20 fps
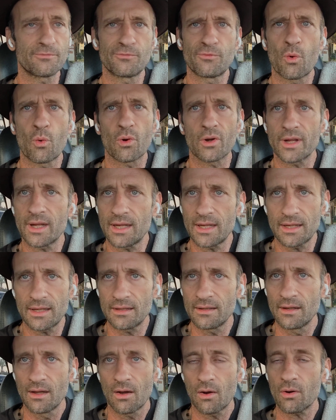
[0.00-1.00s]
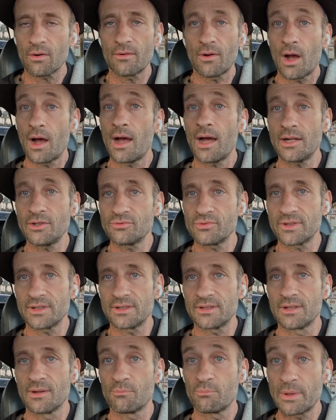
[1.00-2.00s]
40 or
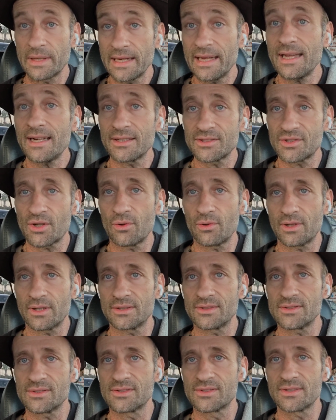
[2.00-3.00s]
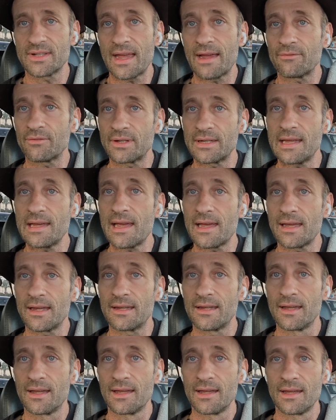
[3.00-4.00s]
100 banana tokens every day.
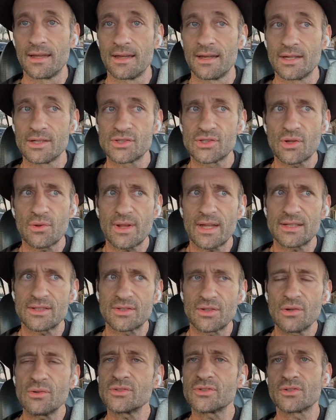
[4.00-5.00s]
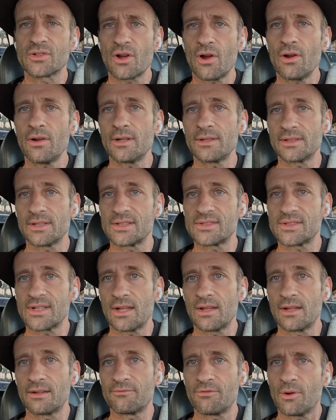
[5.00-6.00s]
So that those are currently
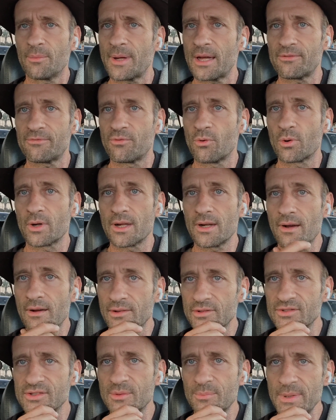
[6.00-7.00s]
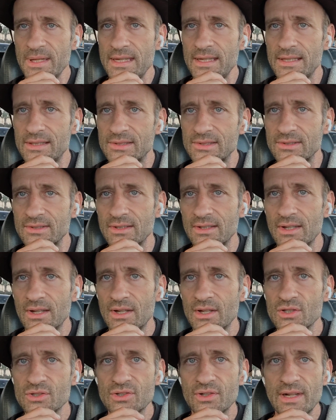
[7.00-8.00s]
selling for about $40 a piece.
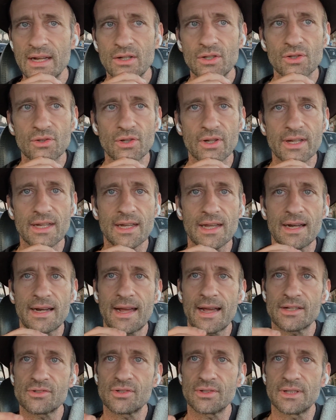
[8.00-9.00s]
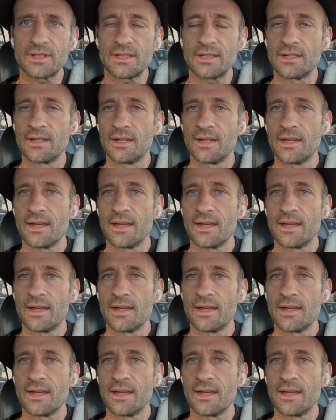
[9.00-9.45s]
So now you're looking at actually